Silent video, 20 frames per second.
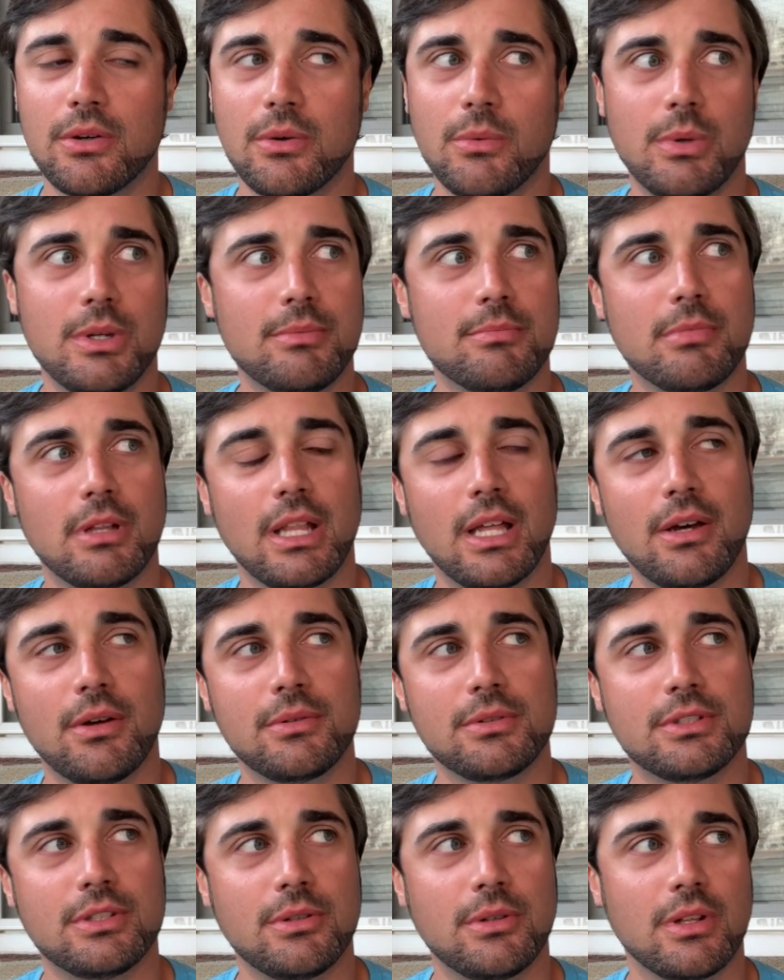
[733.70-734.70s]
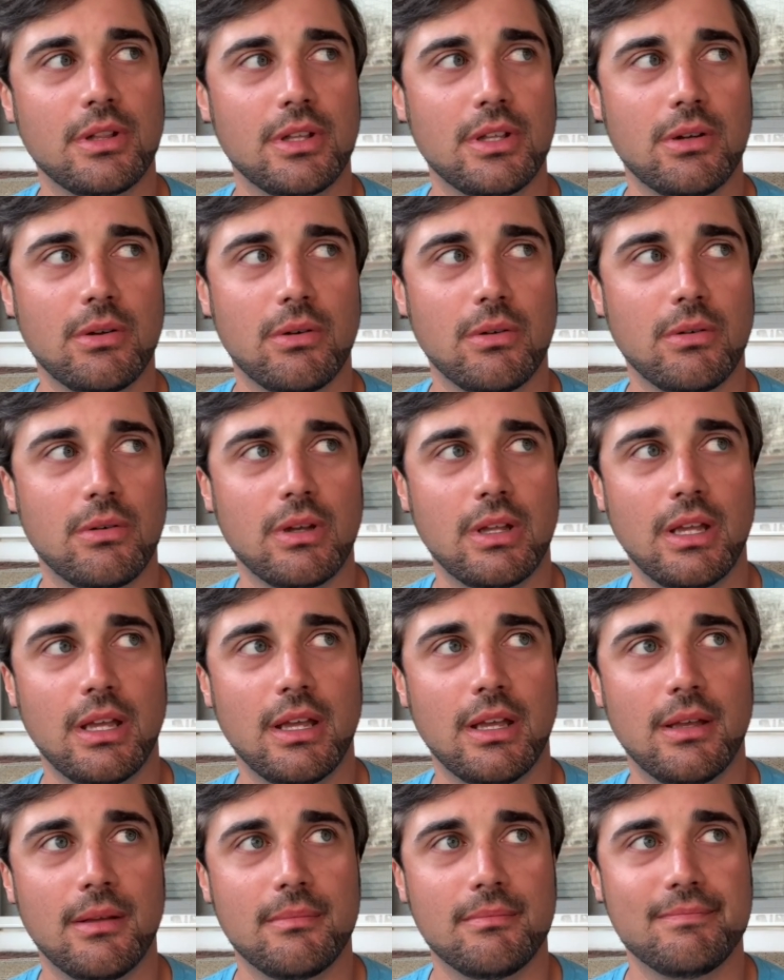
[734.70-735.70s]
We belonged to
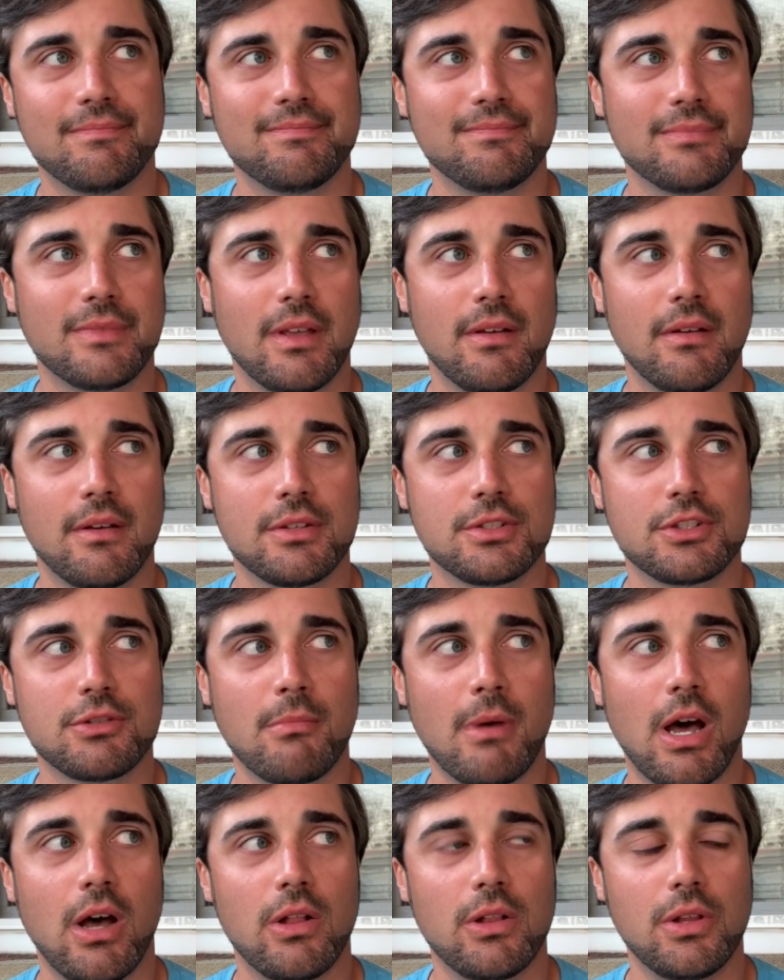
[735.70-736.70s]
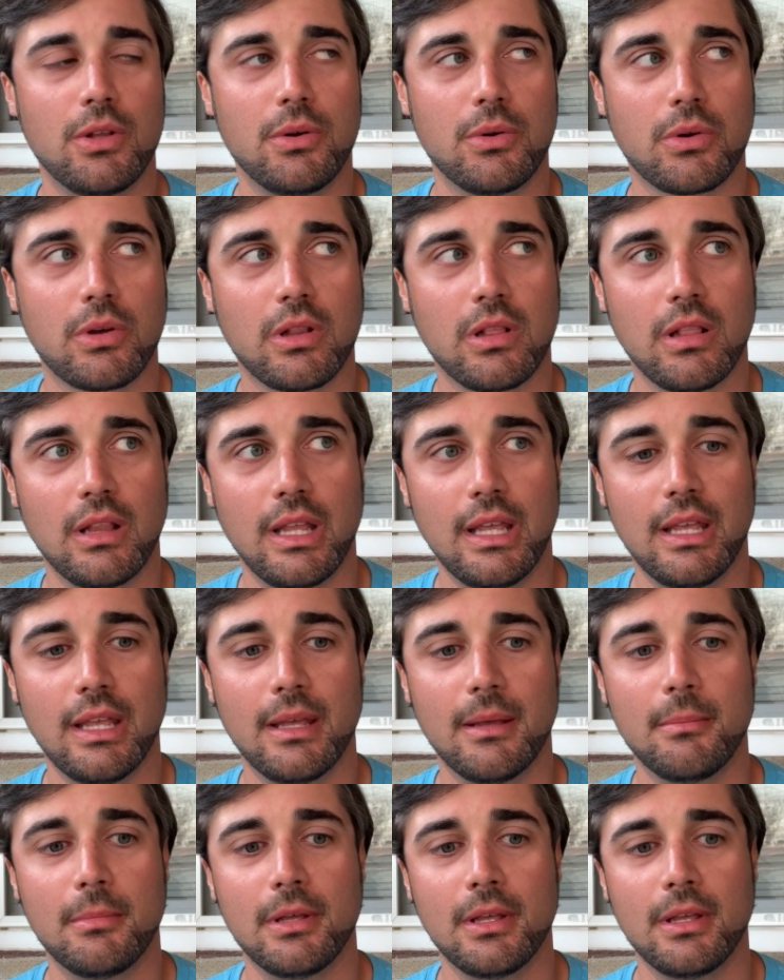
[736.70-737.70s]
a small little
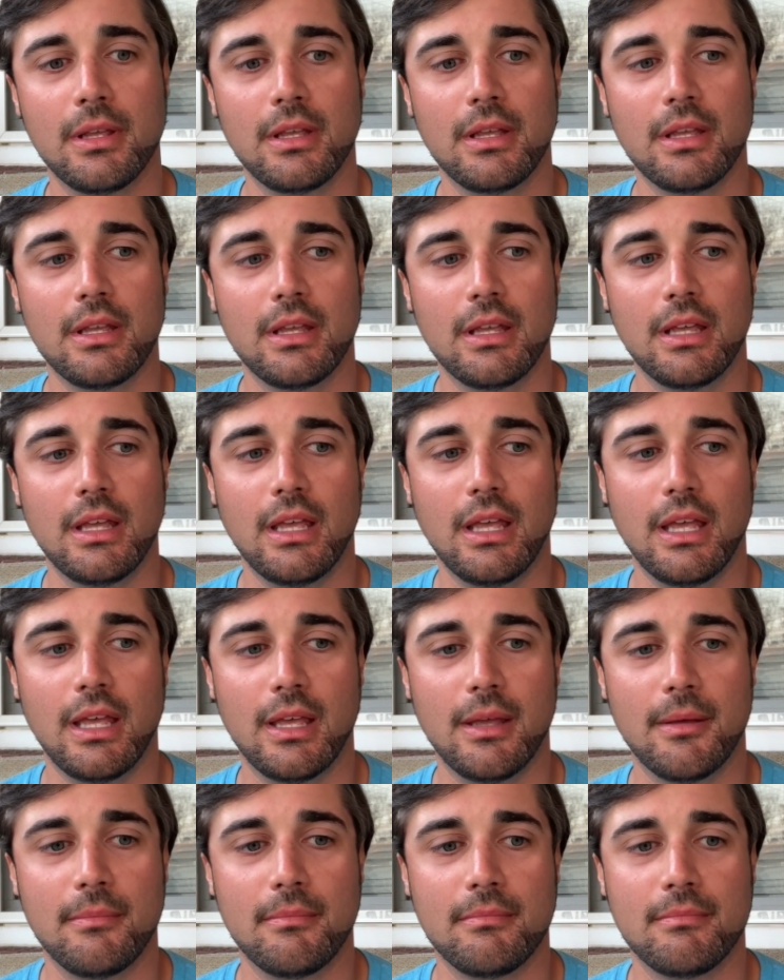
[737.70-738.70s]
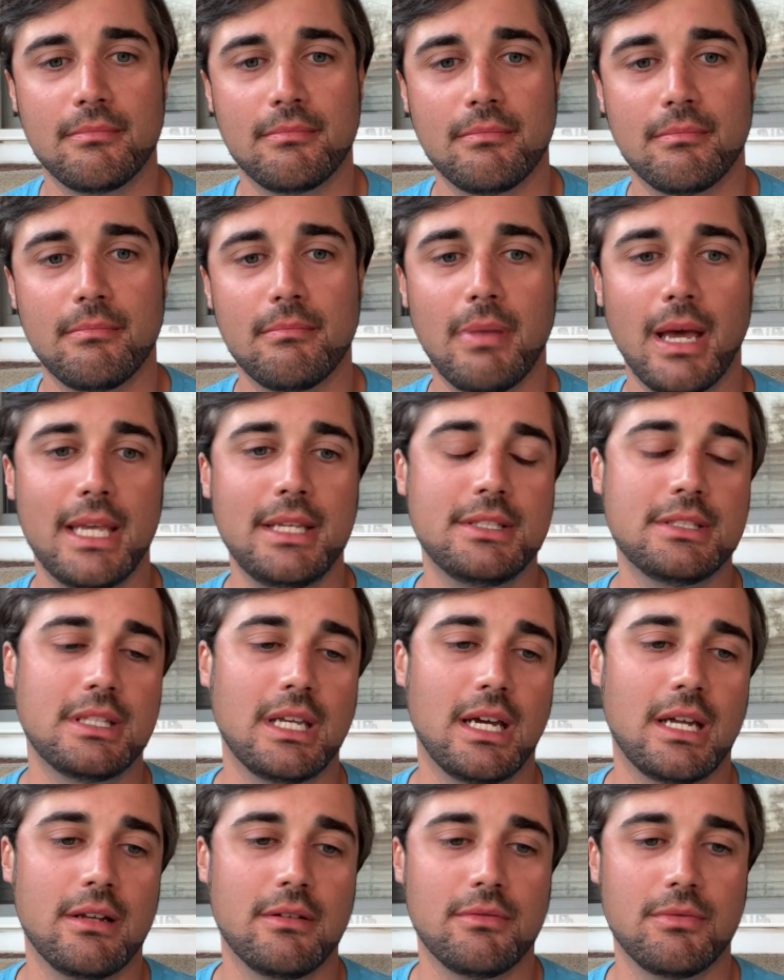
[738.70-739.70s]
club based
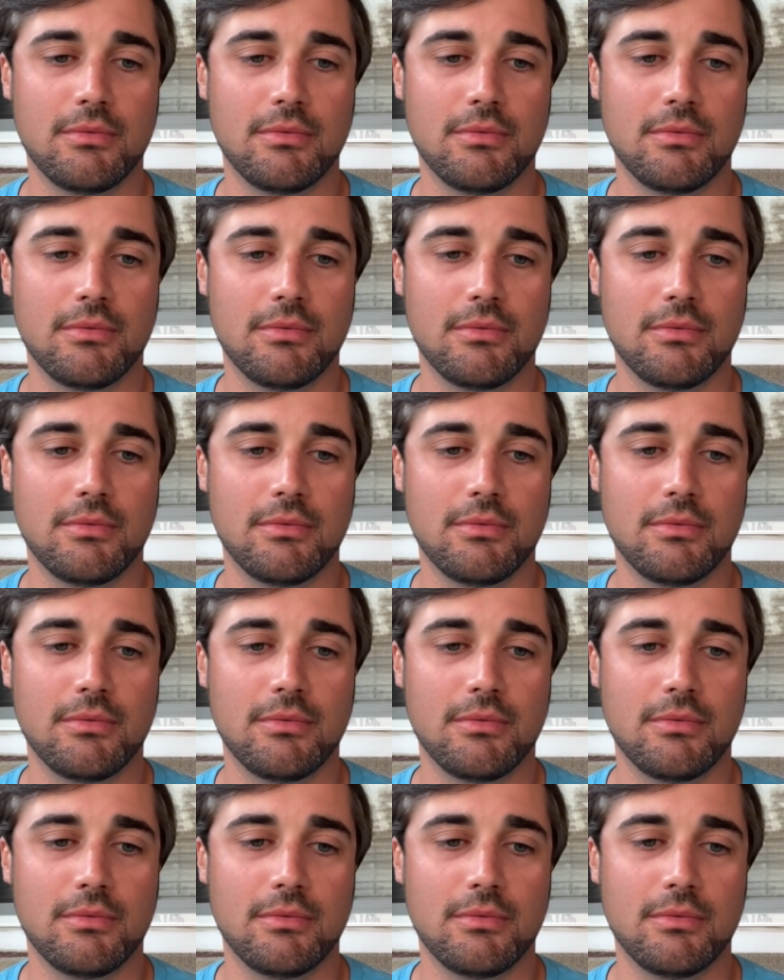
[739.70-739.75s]
out